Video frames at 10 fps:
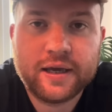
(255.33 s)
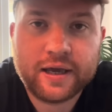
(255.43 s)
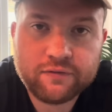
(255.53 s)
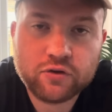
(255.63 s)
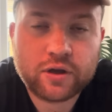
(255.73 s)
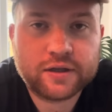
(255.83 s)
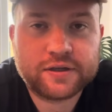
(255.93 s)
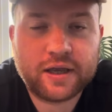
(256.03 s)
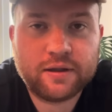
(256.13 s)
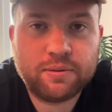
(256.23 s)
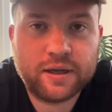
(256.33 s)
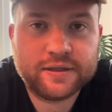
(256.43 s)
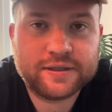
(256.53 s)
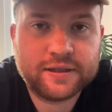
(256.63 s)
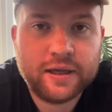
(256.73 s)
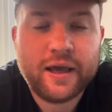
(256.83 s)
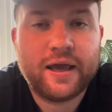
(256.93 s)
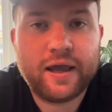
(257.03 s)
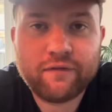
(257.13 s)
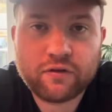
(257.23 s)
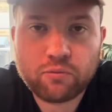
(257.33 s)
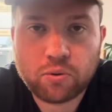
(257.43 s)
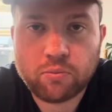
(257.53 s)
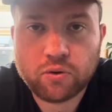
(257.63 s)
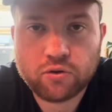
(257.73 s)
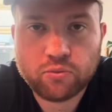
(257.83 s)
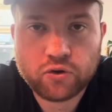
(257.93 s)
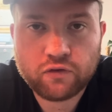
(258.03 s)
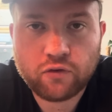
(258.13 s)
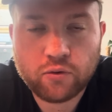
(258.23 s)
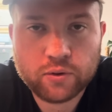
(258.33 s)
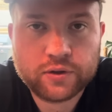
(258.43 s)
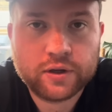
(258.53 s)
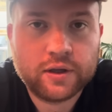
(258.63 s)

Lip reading: If Newcastle get the players in, if Liverpool put the money forward,